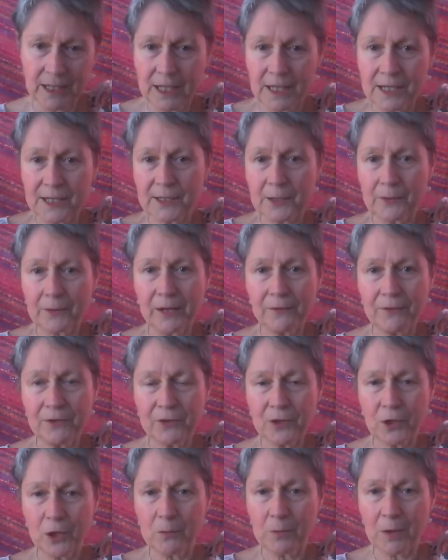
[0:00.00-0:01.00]
So even
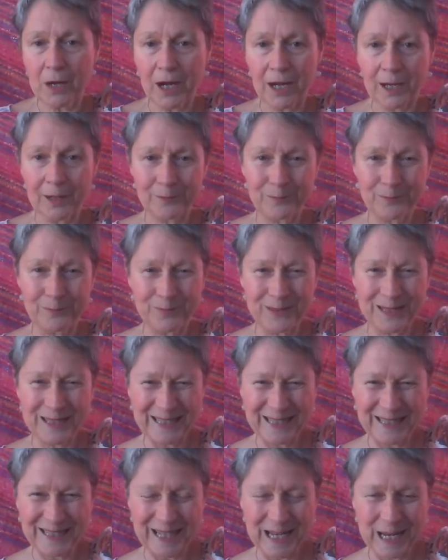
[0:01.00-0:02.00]
though my
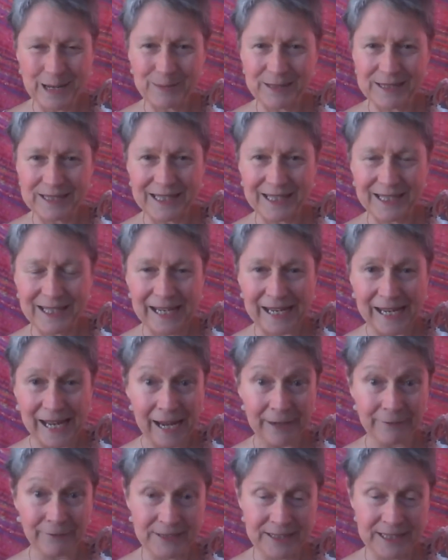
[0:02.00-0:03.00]
business name is the
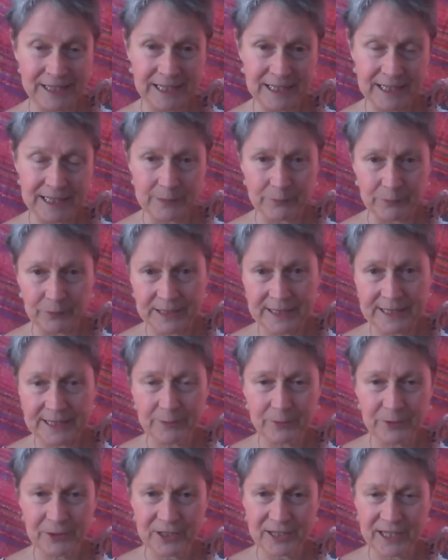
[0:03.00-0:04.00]
EFT Express,
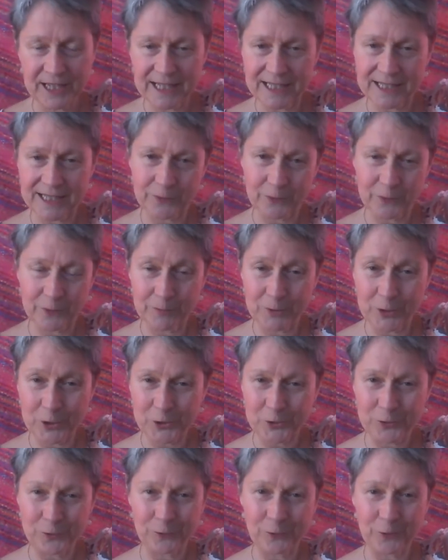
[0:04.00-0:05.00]
which stands for
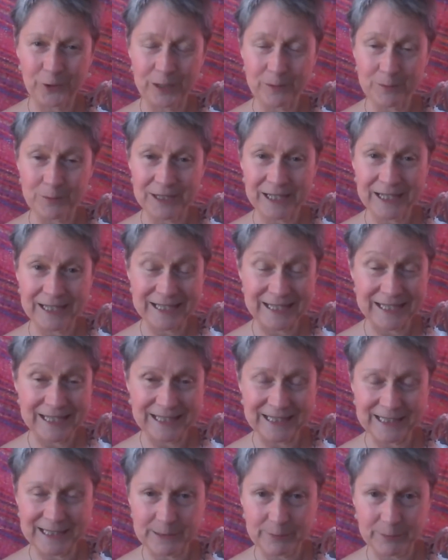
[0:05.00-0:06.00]
Emotional Freedom Technique
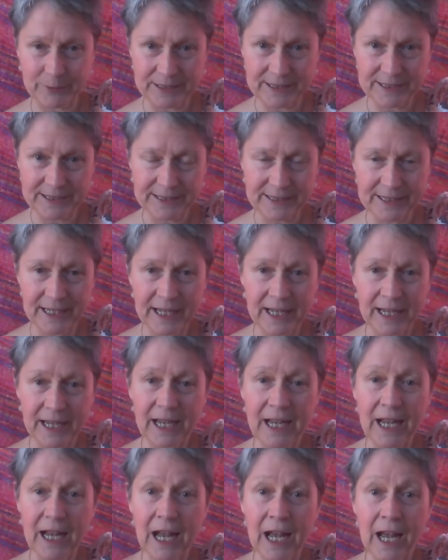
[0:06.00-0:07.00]
Express,
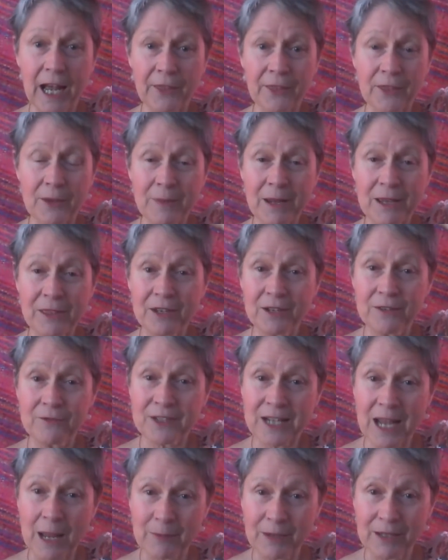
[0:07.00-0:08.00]
the method of
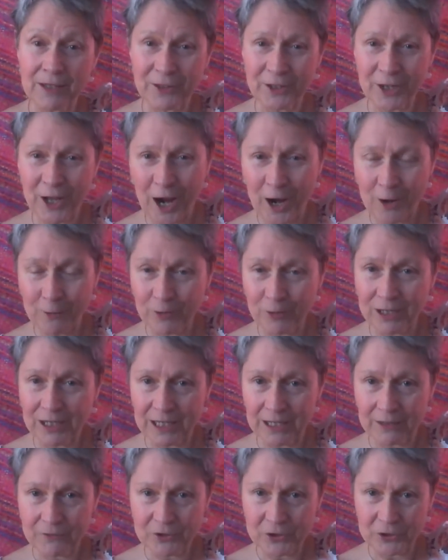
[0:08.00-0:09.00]
tapping that I really
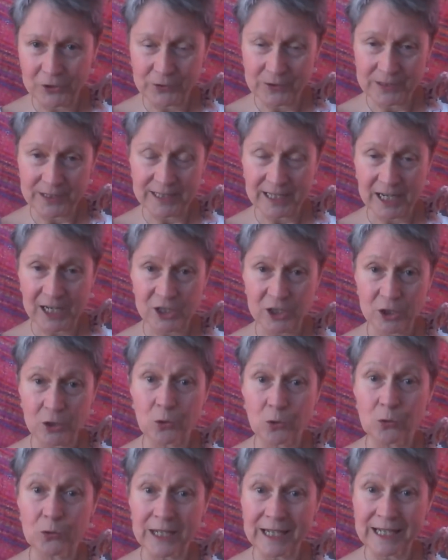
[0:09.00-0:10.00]
love to use is actually
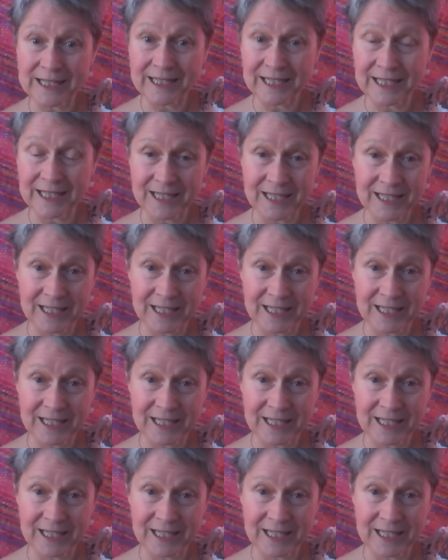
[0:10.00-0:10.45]
called SET,